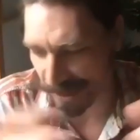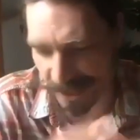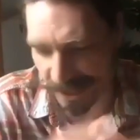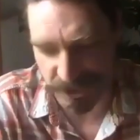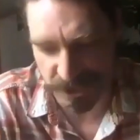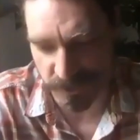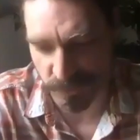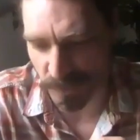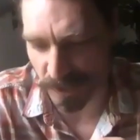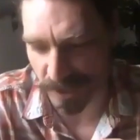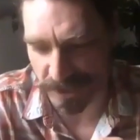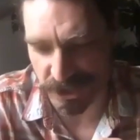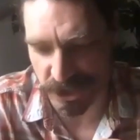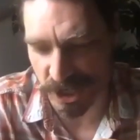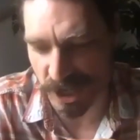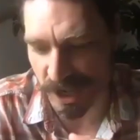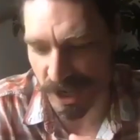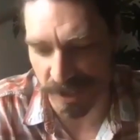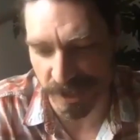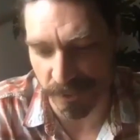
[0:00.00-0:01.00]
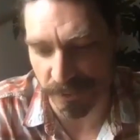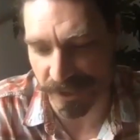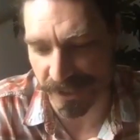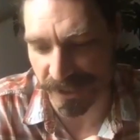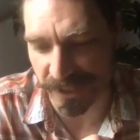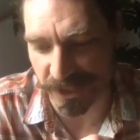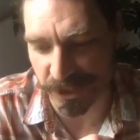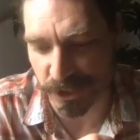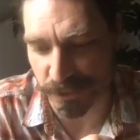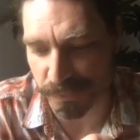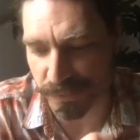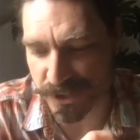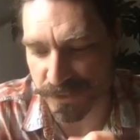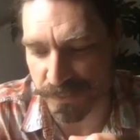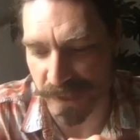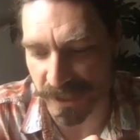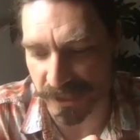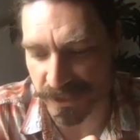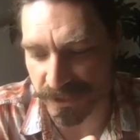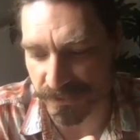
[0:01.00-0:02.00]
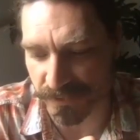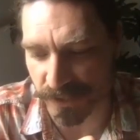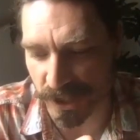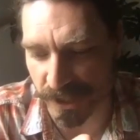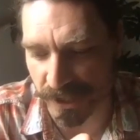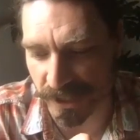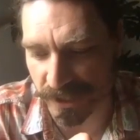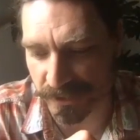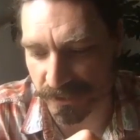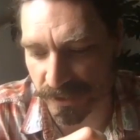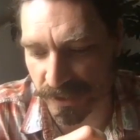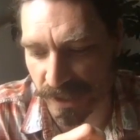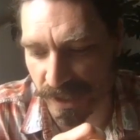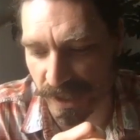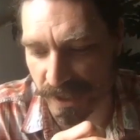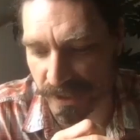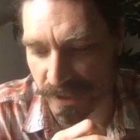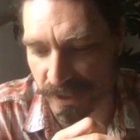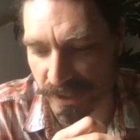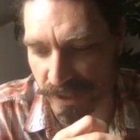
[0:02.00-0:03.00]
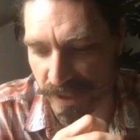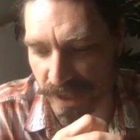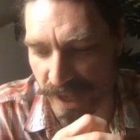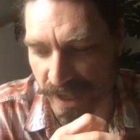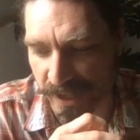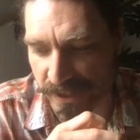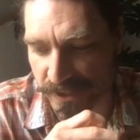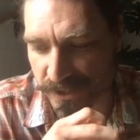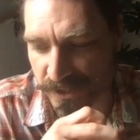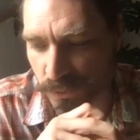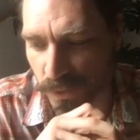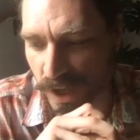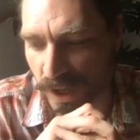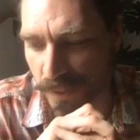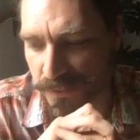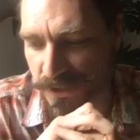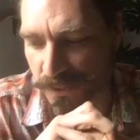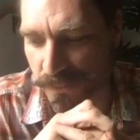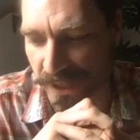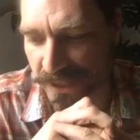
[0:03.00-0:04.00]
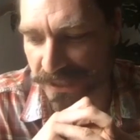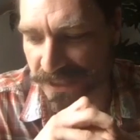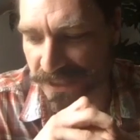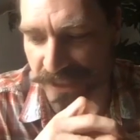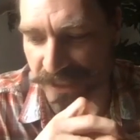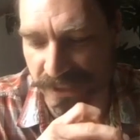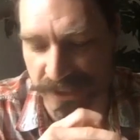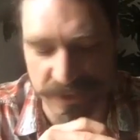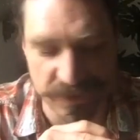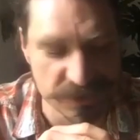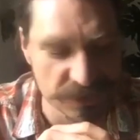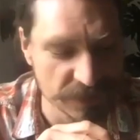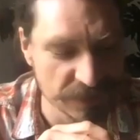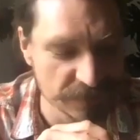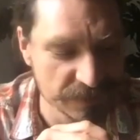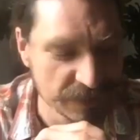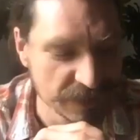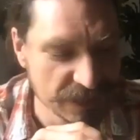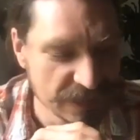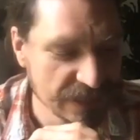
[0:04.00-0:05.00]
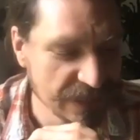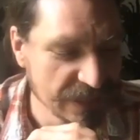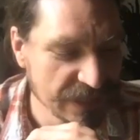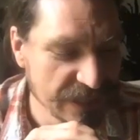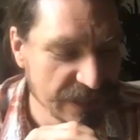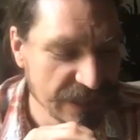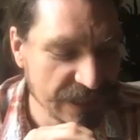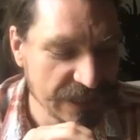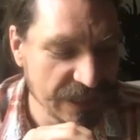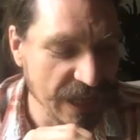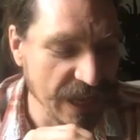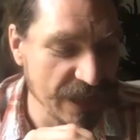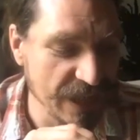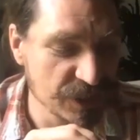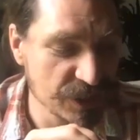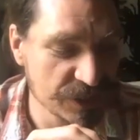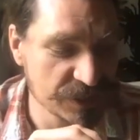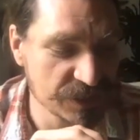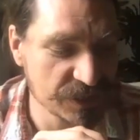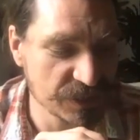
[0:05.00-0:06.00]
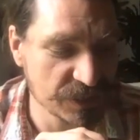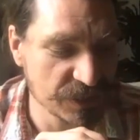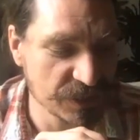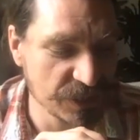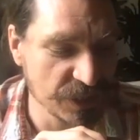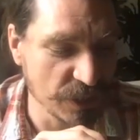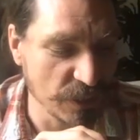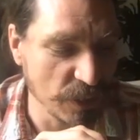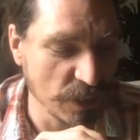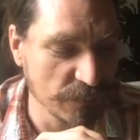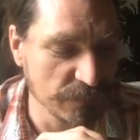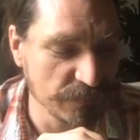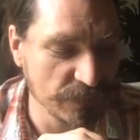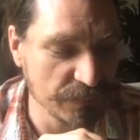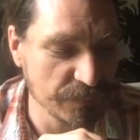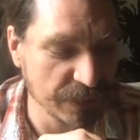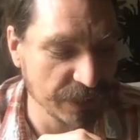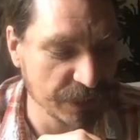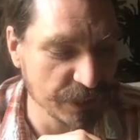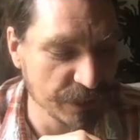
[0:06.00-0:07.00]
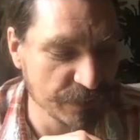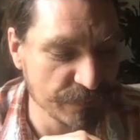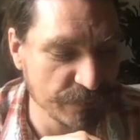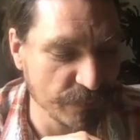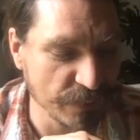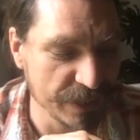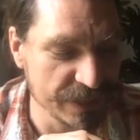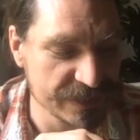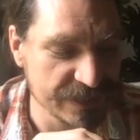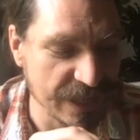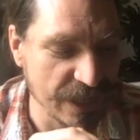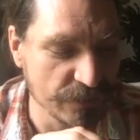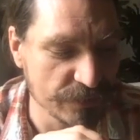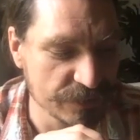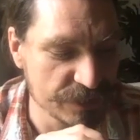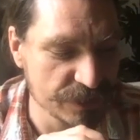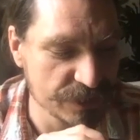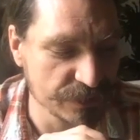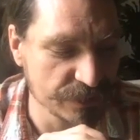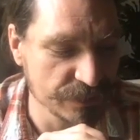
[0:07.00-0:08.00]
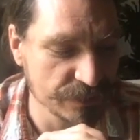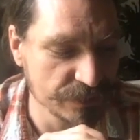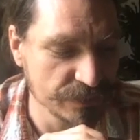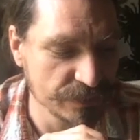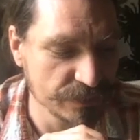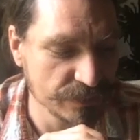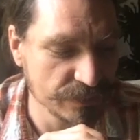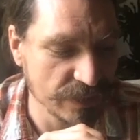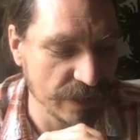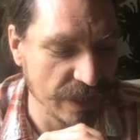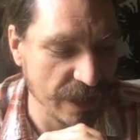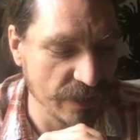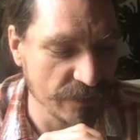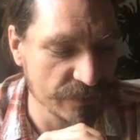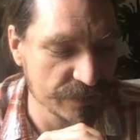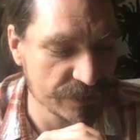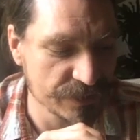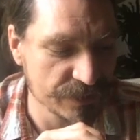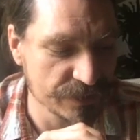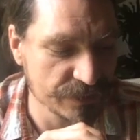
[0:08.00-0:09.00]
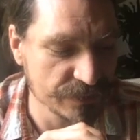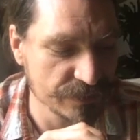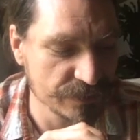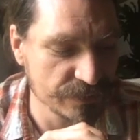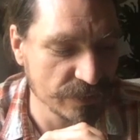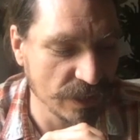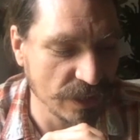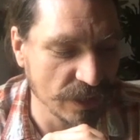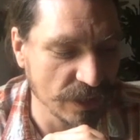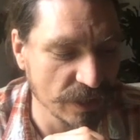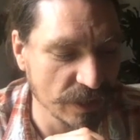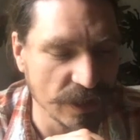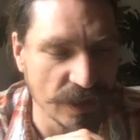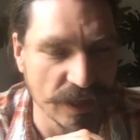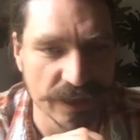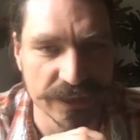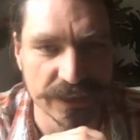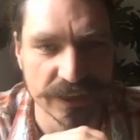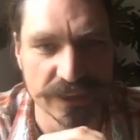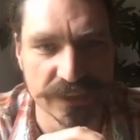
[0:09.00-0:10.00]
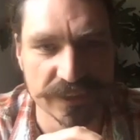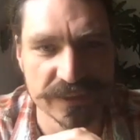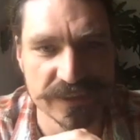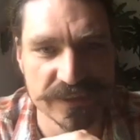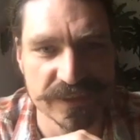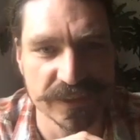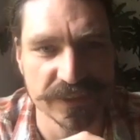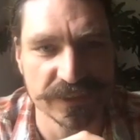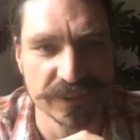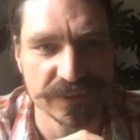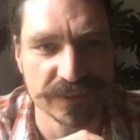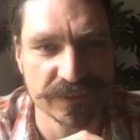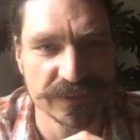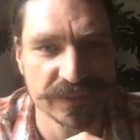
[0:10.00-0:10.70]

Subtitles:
I just want to talk. I want to get your perspective on it and swap some ideas, and yeah, and just hopefully bring your voice out to our audience. And